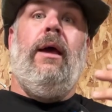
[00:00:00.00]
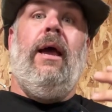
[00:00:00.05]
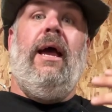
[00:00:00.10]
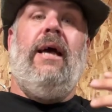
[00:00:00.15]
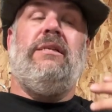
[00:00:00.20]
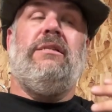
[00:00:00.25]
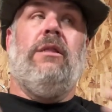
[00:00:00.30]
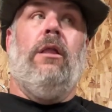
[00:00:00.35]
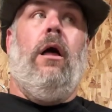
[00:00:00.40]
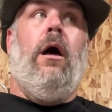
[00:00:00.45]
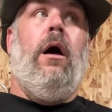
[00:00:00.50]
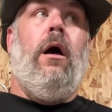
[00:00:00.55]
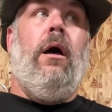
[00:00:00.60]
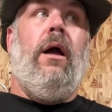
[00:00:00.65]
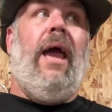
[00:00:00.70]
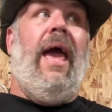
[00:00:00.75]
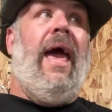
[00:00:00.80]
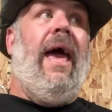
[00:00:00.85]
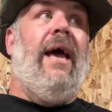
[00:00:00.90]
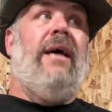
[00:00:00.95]
As
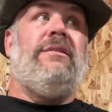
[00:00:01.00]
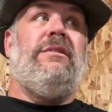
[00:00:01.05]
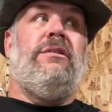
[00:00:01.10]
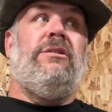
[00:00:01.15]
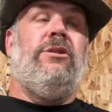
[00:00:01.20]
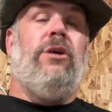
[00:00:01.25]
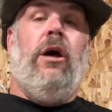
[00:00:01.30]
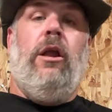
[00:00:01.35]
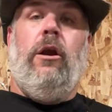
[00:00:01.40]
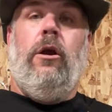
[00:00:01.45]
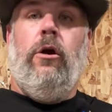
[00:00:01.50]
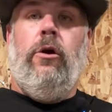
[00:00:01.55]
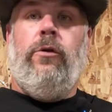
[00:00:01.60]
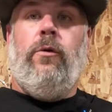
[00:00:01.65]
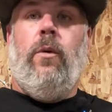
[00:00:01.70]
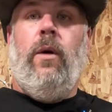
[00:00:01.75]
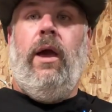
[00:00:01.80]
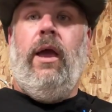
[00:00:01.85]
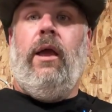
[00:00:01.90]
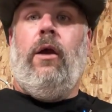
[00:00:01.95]
long as it's not an
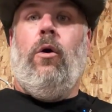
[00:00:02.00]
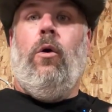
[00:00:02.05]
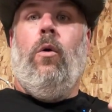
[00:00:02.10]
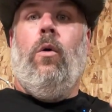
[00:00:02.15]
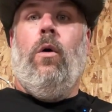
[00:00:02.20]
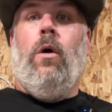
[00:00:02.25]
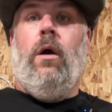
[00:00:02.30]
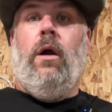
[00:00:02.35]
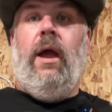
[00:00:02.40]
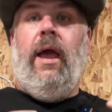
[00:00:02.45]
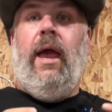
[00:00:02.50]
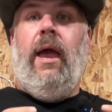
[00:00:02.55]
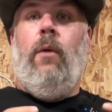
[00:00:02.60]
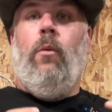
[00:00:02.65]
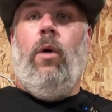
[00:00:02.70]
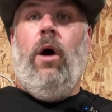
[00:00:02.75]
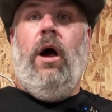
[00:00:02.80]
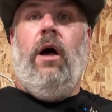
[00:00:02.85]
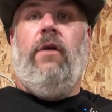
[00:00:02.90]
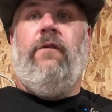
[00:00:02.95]
earthquake or a
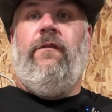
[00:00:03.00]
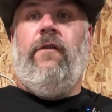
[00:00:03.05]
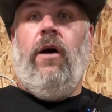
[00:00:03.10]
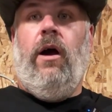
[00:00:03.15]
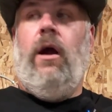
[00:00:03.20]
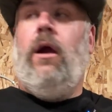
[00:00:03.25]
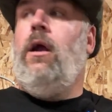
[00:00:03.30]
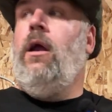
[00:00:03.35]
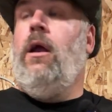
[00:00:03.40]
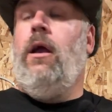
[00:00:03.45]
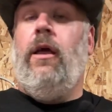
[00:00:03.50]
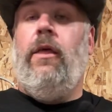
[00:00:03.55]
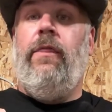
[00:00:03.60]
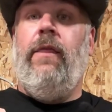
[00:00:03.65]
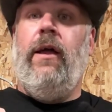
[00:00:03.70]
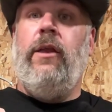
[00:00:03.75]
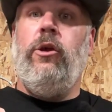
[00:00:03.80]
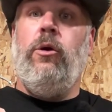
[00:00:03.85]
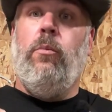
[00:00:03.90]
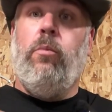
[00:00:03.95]
wildfire,
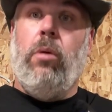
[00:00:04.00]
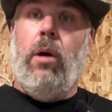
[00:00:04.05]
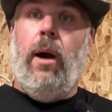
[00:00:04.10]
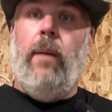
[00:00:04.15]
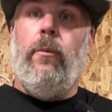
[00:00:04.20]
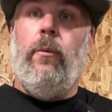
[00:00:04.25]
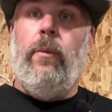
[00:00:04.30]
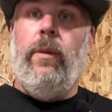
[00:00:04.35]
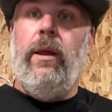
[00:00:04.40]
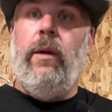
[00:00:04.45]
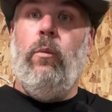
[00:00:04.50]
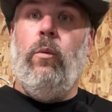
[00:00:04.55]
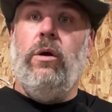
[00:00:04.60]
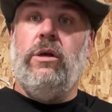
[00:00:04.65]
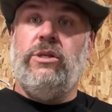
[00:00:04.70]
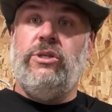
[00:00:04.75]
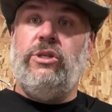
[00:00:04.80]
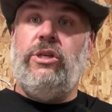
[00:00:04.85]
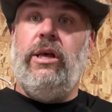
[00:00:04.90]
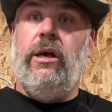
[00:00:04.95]
then you probably
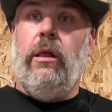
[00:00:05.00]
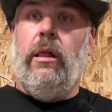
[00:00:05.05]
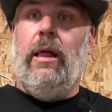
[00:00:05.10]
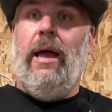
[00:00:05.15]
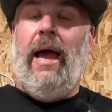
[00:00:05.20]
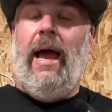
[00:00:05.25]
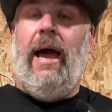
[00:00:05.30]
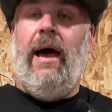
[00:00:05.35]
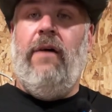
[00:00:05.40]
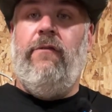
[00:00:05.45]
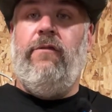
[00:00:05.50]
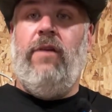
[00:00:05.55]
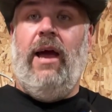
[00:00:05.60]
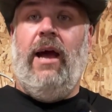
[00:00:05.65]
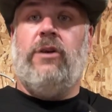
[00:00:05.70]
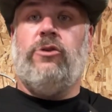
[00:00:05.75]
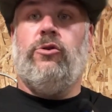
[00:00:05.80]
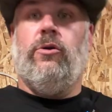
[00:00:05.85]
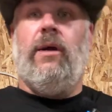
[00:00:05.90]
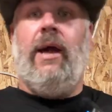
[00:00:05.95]
will still have
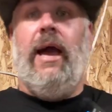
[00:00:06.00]
natural